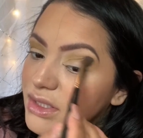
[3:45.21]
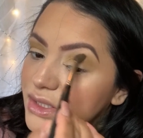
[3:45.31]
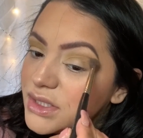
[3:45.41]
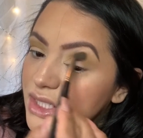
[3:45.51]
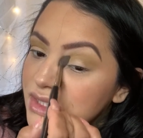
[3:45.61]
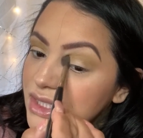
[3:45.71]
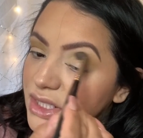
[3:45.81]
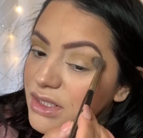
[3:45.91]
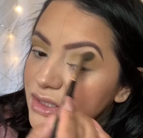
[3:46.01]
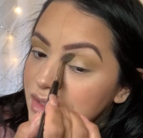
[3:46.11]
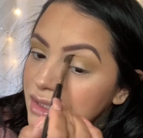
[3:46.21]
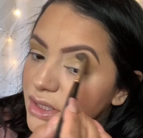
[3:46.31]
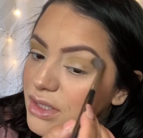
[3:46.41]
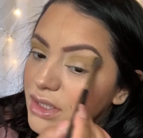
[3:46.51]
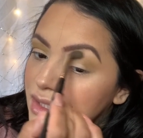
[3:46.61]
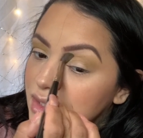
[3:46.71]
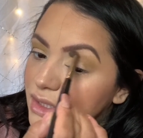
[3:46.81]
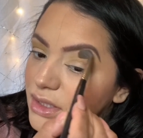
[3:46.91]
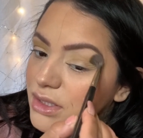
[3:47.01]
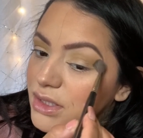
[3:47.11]
Desi
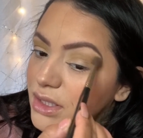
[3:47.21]
and